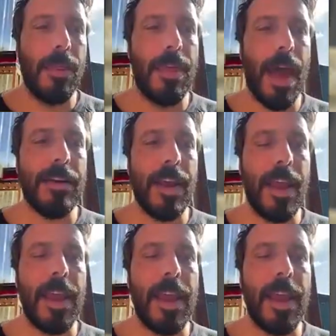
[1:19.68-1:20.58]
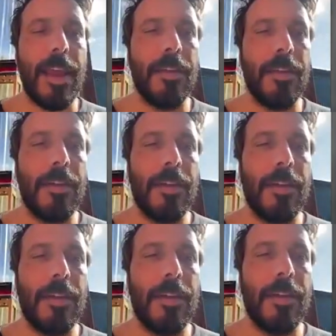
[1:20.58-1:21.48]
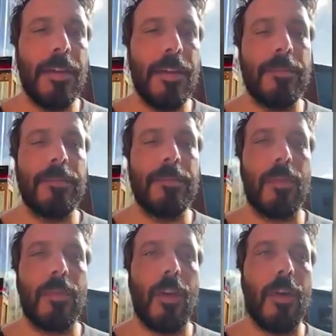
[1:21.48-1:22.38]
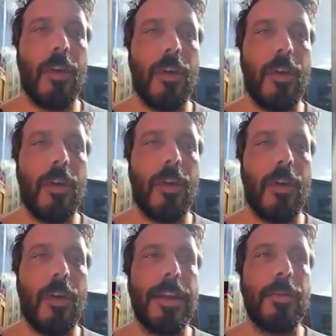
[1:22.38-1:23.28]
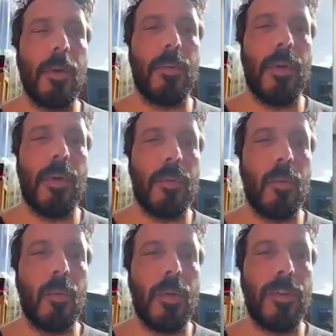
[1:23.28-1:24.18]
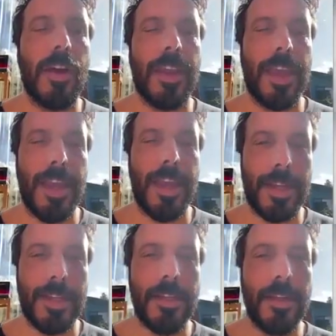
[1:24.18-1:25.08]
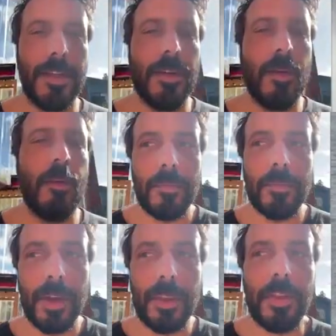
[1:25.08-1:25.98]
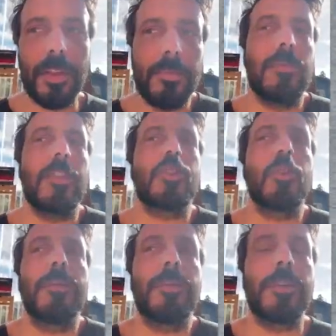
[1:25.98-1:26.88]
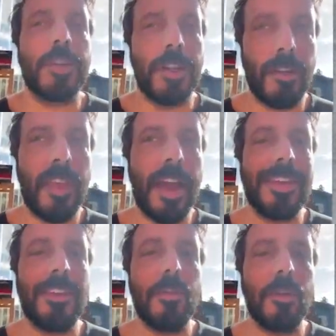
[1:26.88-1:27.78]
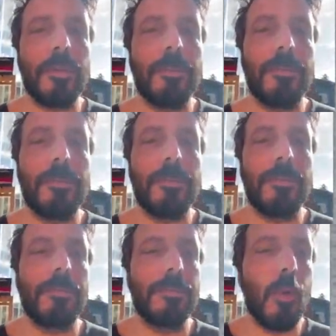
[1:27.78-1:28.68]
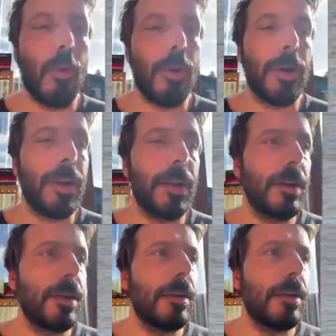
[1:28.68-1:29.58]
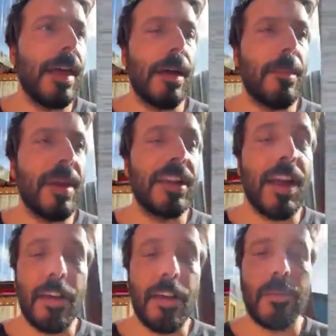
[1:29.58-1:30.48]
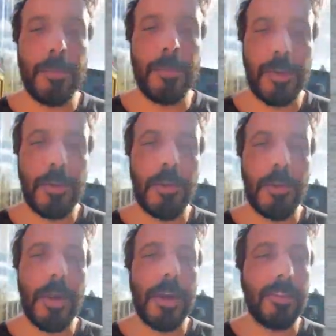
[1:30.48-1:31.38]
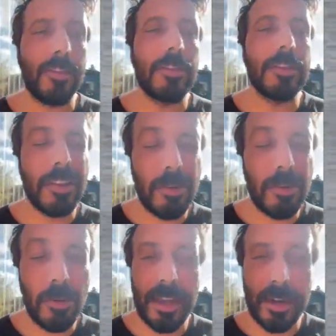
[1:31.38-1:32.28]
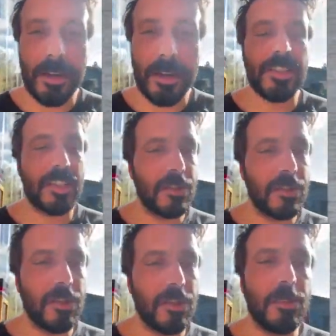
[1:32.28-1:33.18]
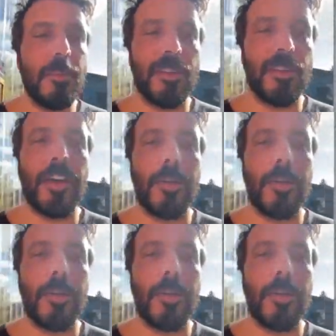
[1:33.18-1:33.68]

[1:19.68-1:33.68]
that day. So I had to work with what was on hand. But the short version is that your board that I made custom for you has a little bit, just a little bit more tail